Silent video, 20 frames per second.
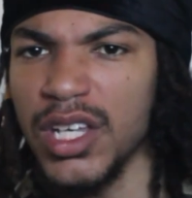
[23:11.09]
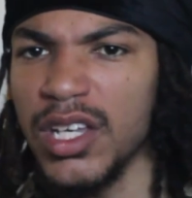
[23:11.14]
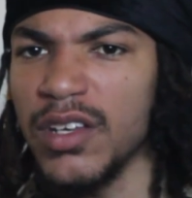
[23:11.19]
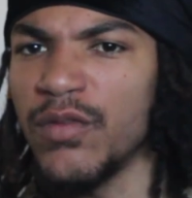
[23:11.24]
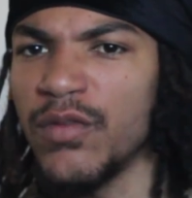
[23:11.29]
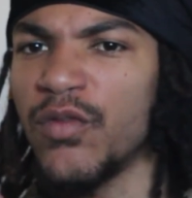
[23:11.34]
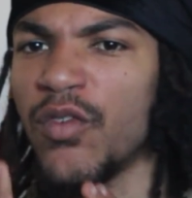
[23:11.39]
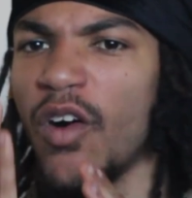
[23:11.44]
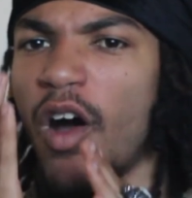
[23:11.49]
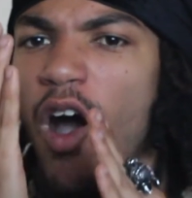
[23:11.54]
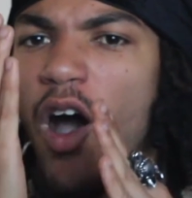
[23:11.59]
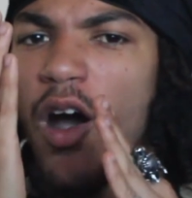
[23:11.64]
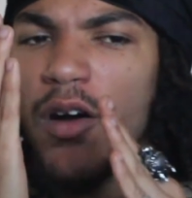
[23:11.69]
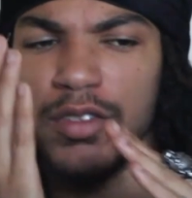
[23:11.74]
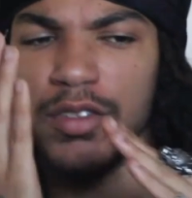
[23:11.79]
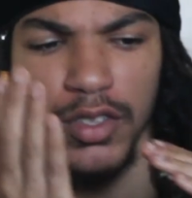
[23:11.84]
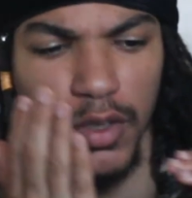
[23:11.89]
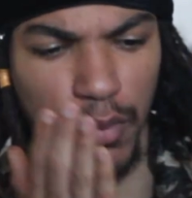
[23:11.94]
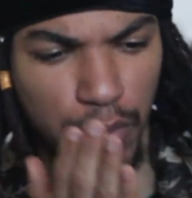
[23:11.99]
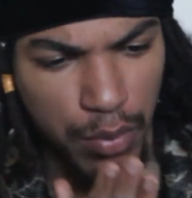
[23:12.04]

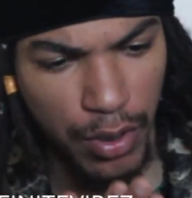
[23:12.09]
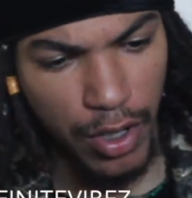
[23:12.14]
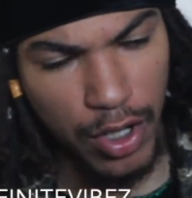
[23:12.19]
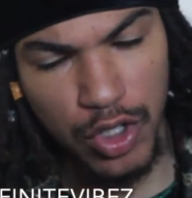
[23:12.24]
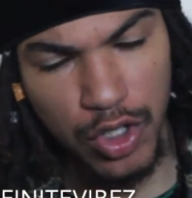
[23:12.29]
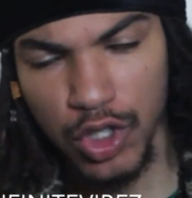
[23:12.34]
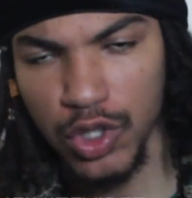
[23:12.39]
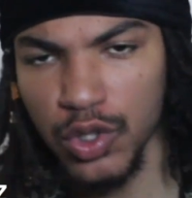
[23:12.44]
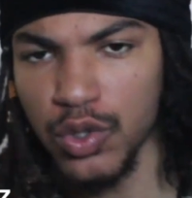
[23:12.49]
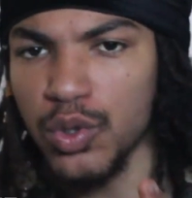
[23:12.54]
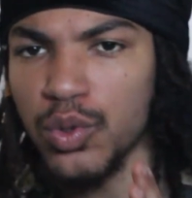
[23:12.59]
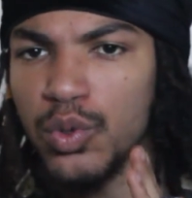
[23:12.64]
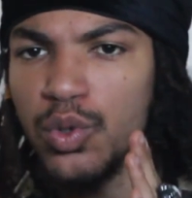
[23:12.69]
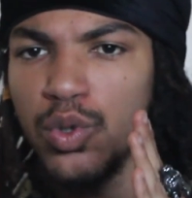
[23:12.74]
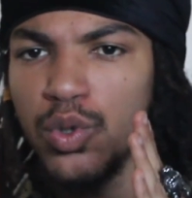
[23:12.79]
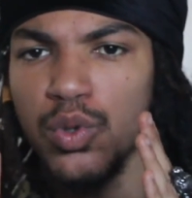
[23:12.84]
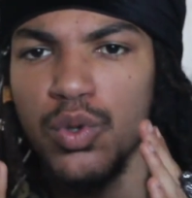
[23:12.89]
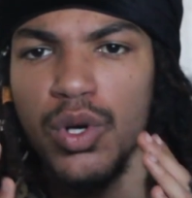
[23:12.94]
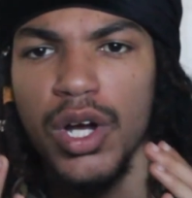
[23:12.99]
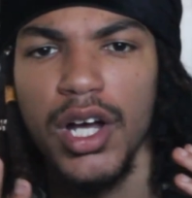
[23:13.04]
evolve, to push
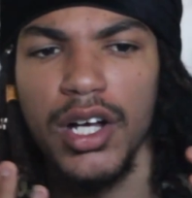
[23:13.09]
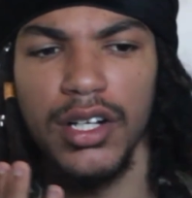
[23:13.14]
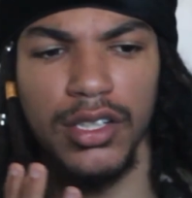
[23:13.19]
through,